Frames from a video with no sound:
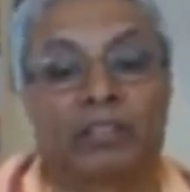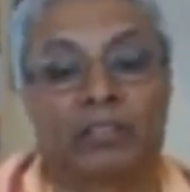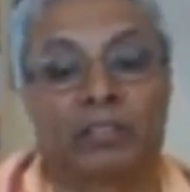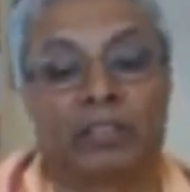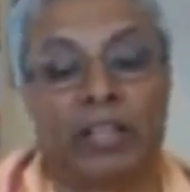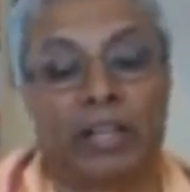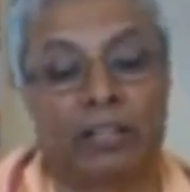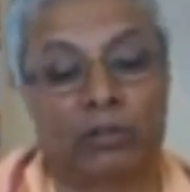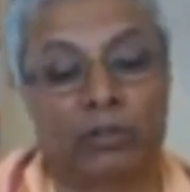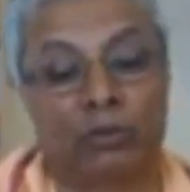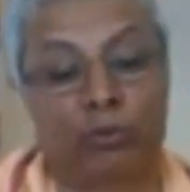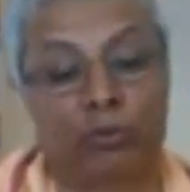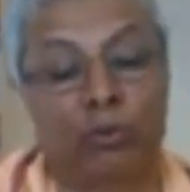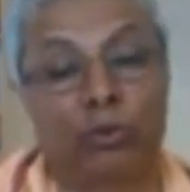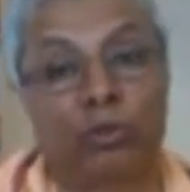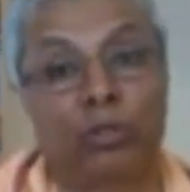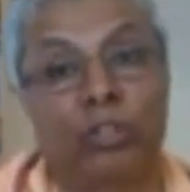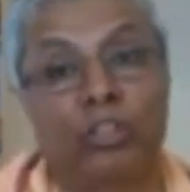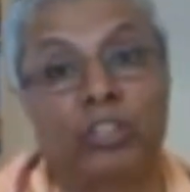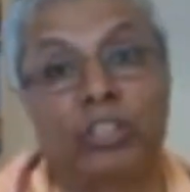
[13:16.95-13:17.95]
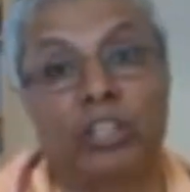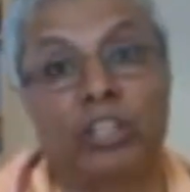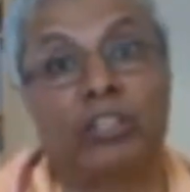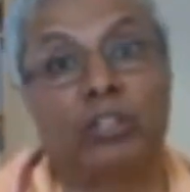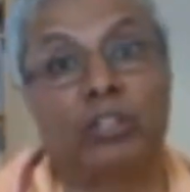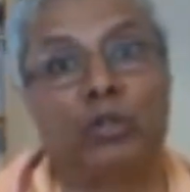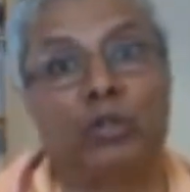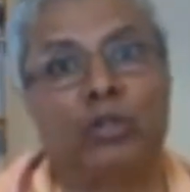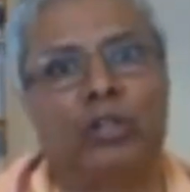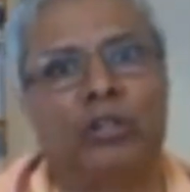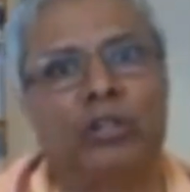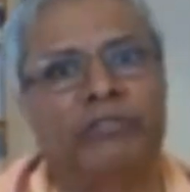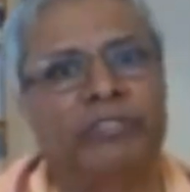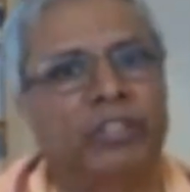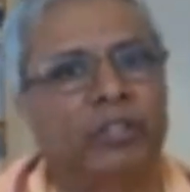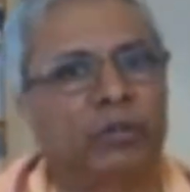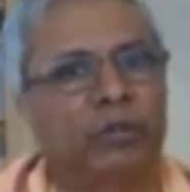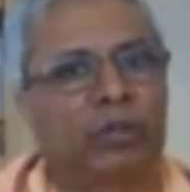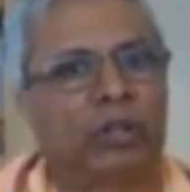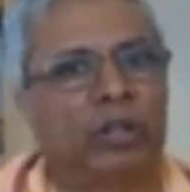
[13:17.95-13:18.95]
that dukkha sanyoga
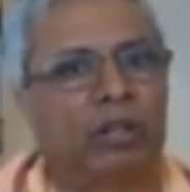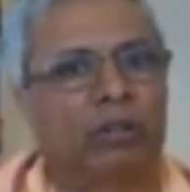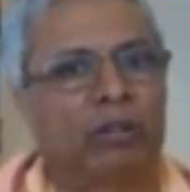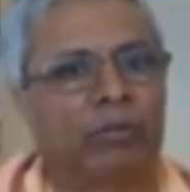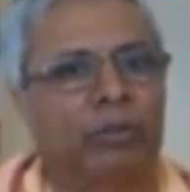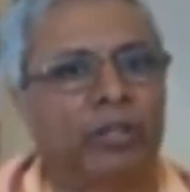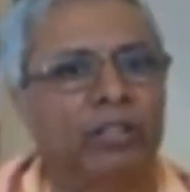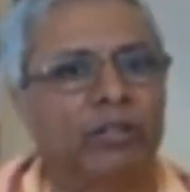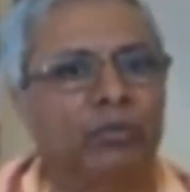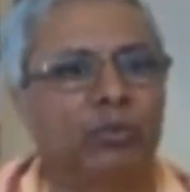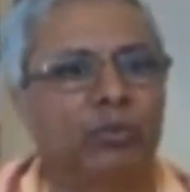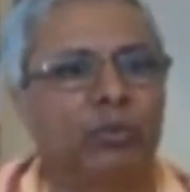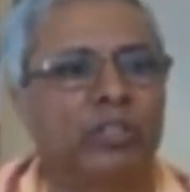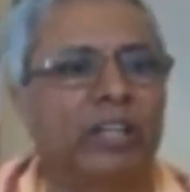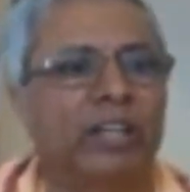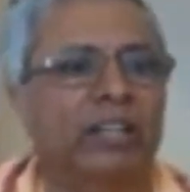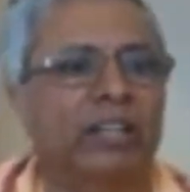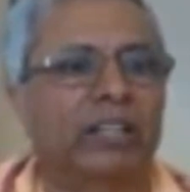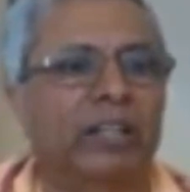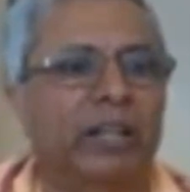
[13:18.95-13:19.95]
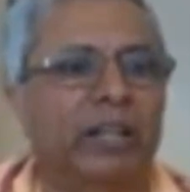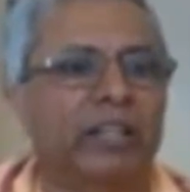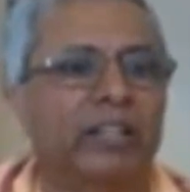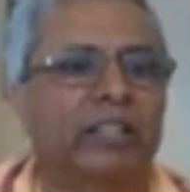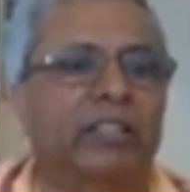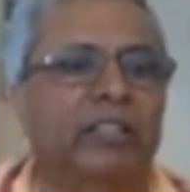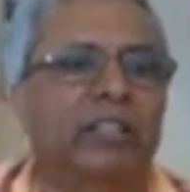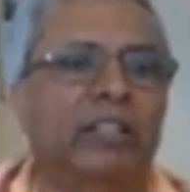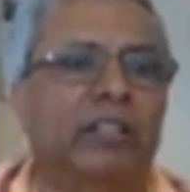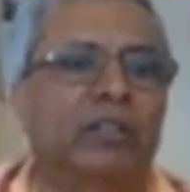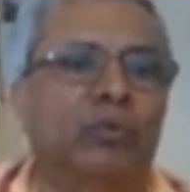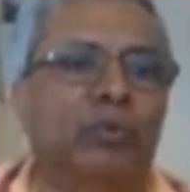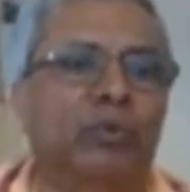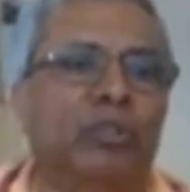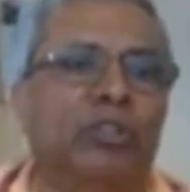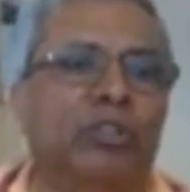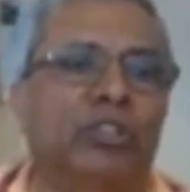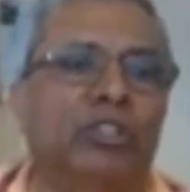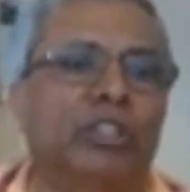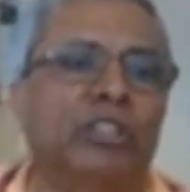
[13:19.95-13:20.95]
viyoga, when we are connected
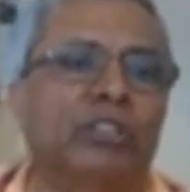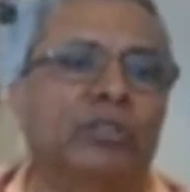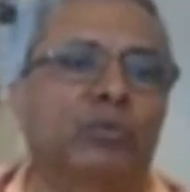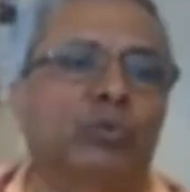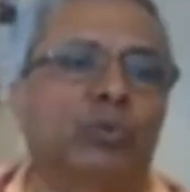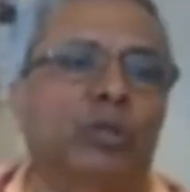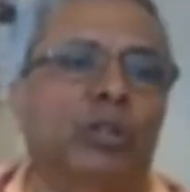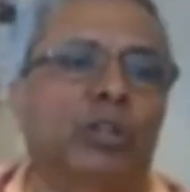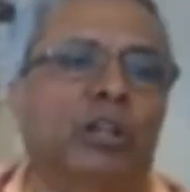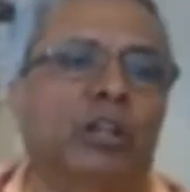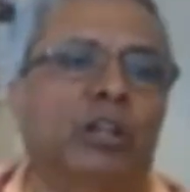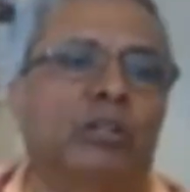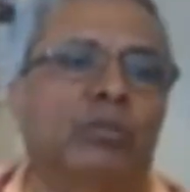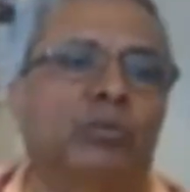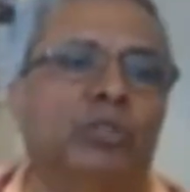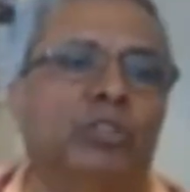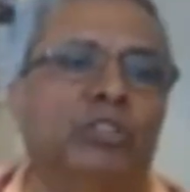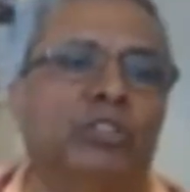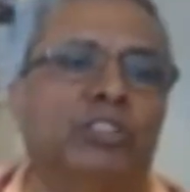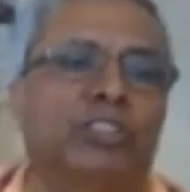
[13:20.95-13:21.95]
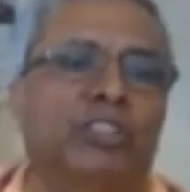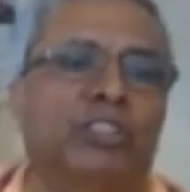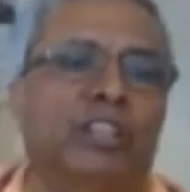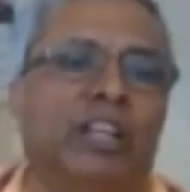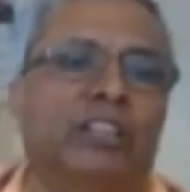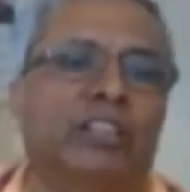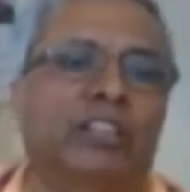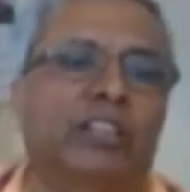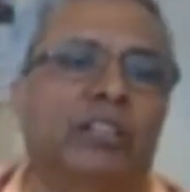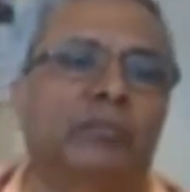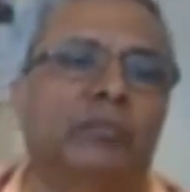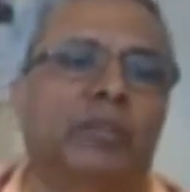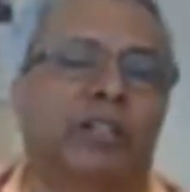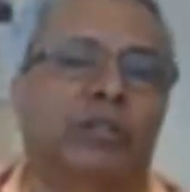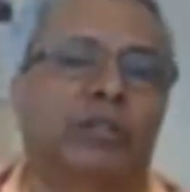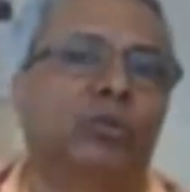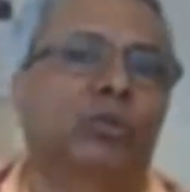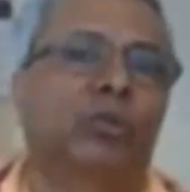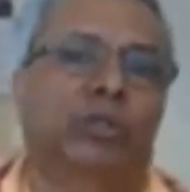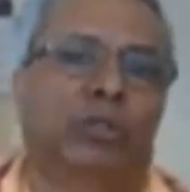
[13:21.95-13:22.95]
with this world which is nothing
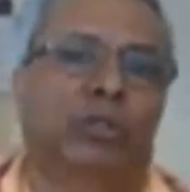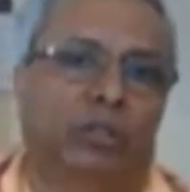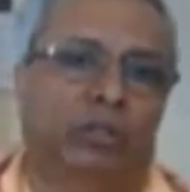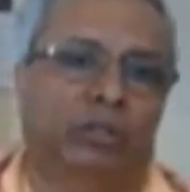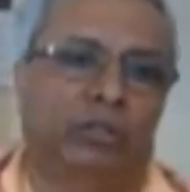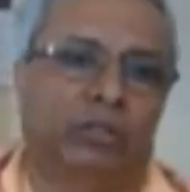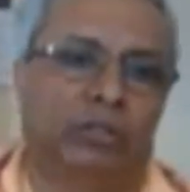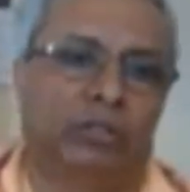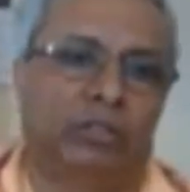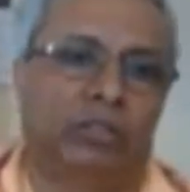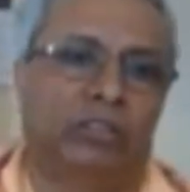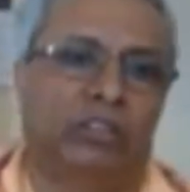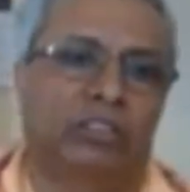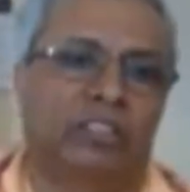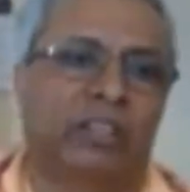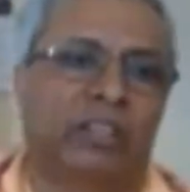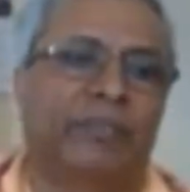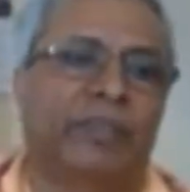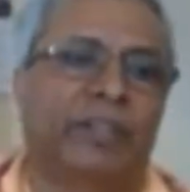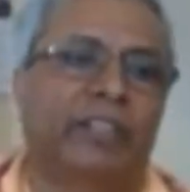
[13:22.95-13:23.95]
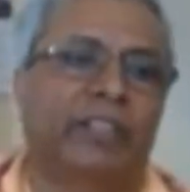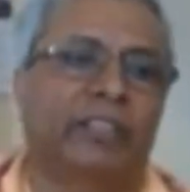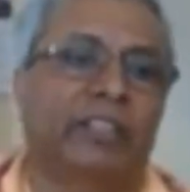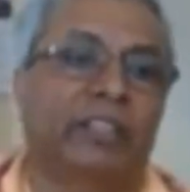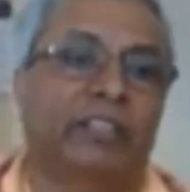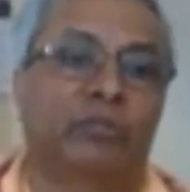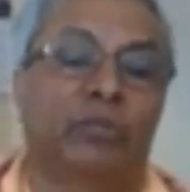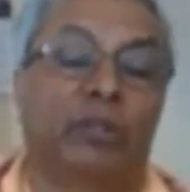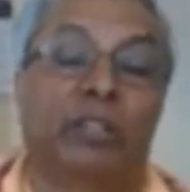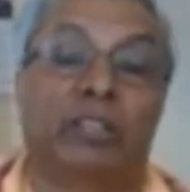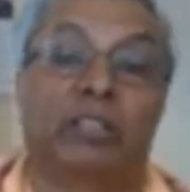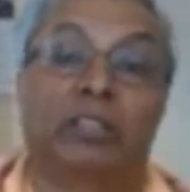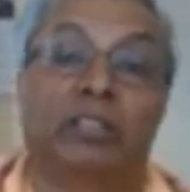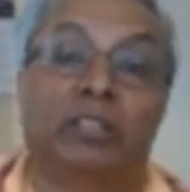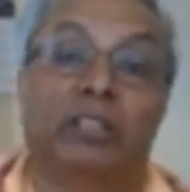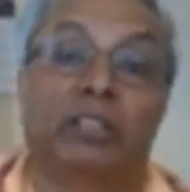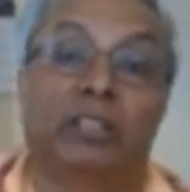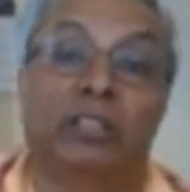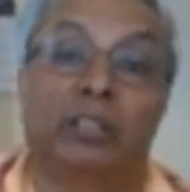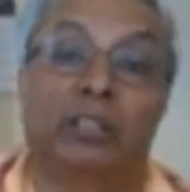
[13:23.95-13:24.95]
but dukkha, suffering, that's what
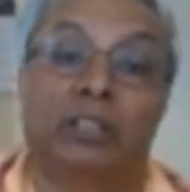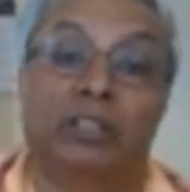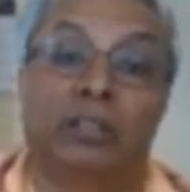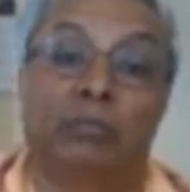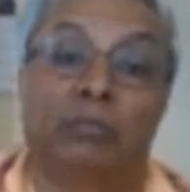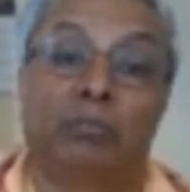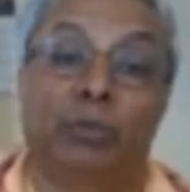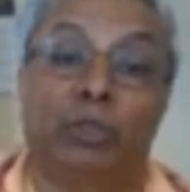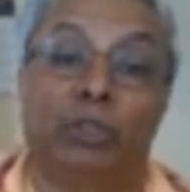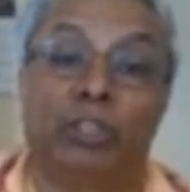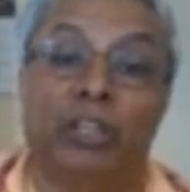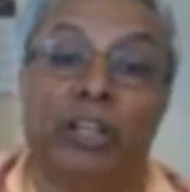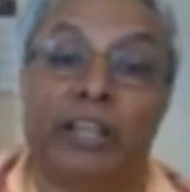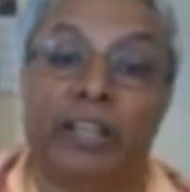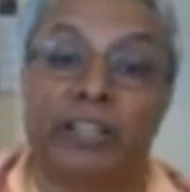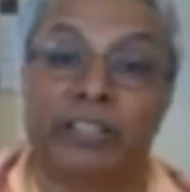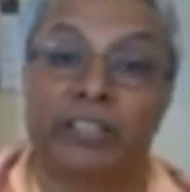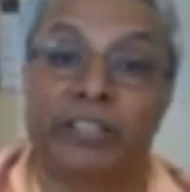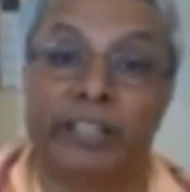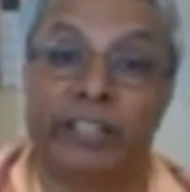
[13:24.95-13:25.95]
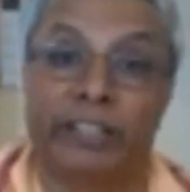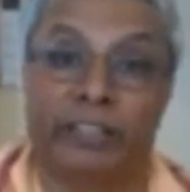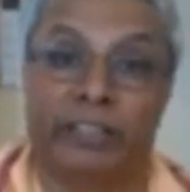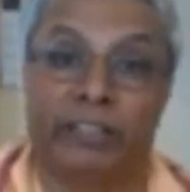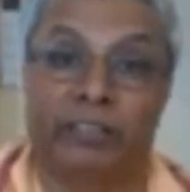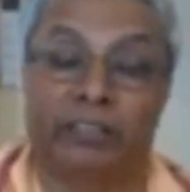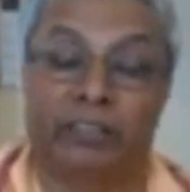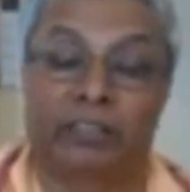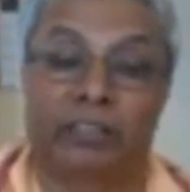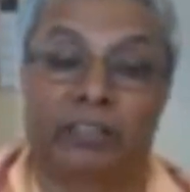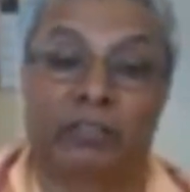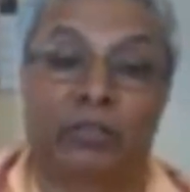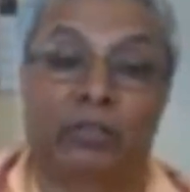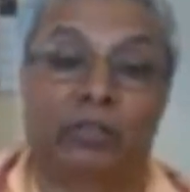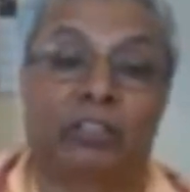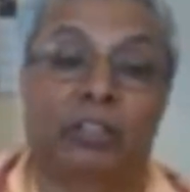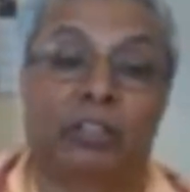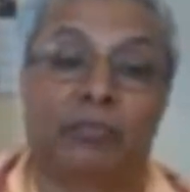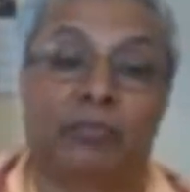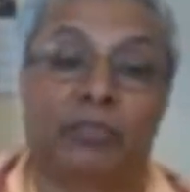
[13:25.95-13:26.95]
Buddha has said.
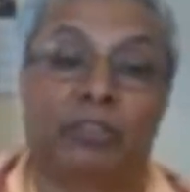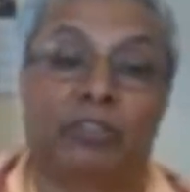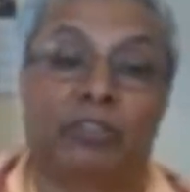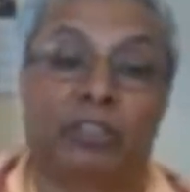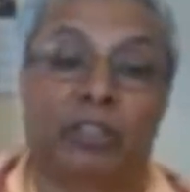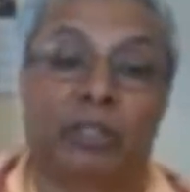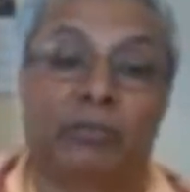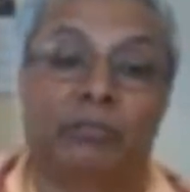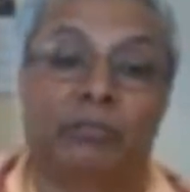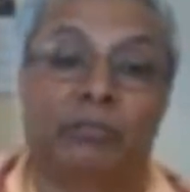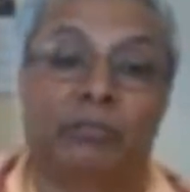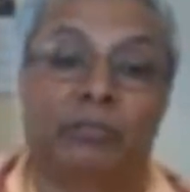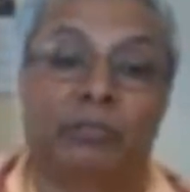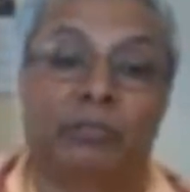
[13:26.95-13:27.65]
Dukkham, dukkham,